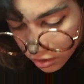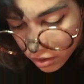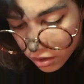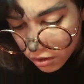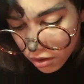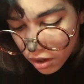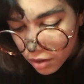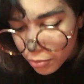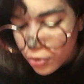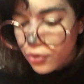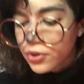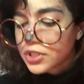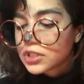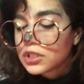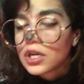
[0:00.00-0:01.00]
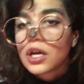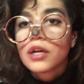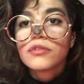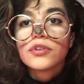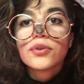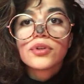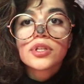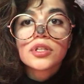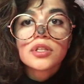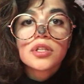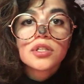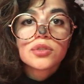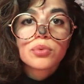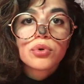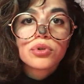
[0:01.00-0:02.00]
There are poison ivy within
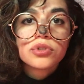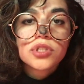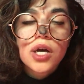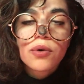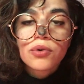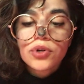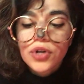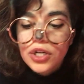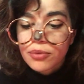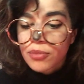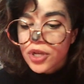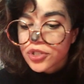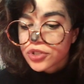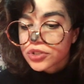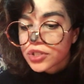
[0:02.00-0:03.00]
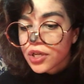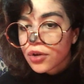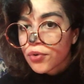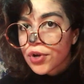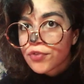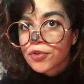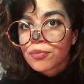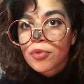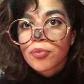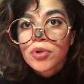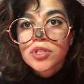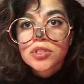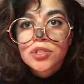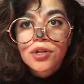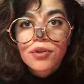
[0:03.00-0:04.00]
these woods. I would recommend you stay away from them
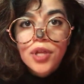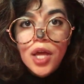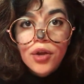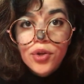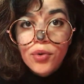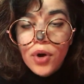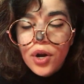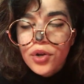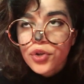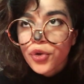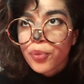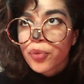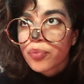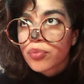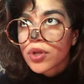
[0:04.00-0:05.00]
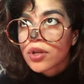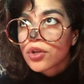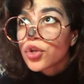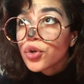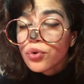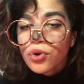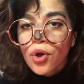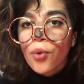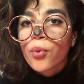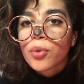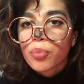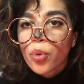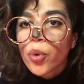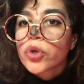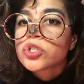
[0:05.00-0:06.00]
considering how you are a human being. You know
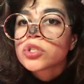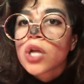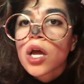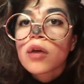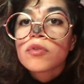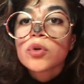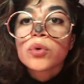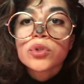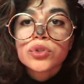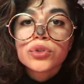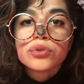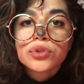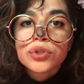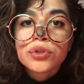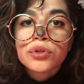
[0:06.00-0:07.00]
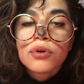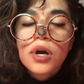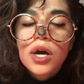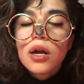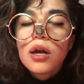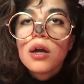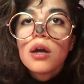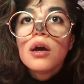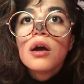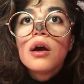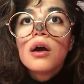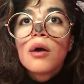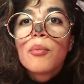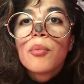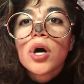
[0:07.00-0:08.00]
what poison ivy will do to you.
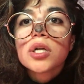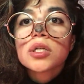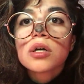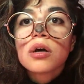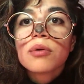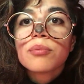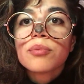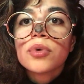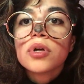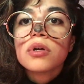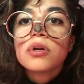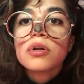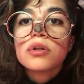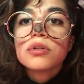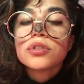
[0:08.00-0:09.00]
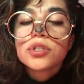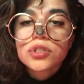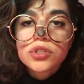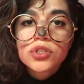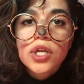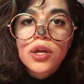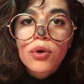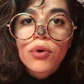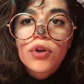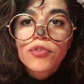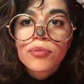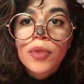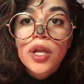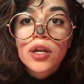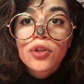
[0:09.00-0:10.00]
But, um, just stay away
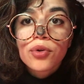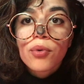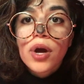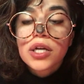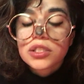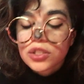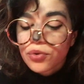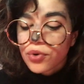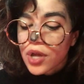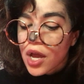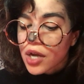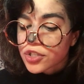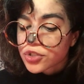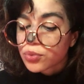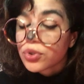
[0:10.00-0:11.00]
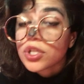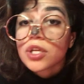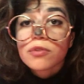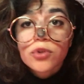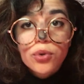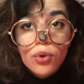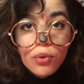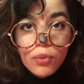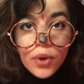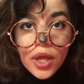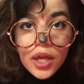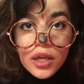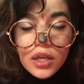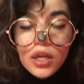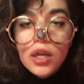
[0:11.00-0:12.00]
from that, otherwise, the reaction will give you
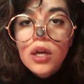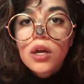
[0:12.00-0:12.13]
away.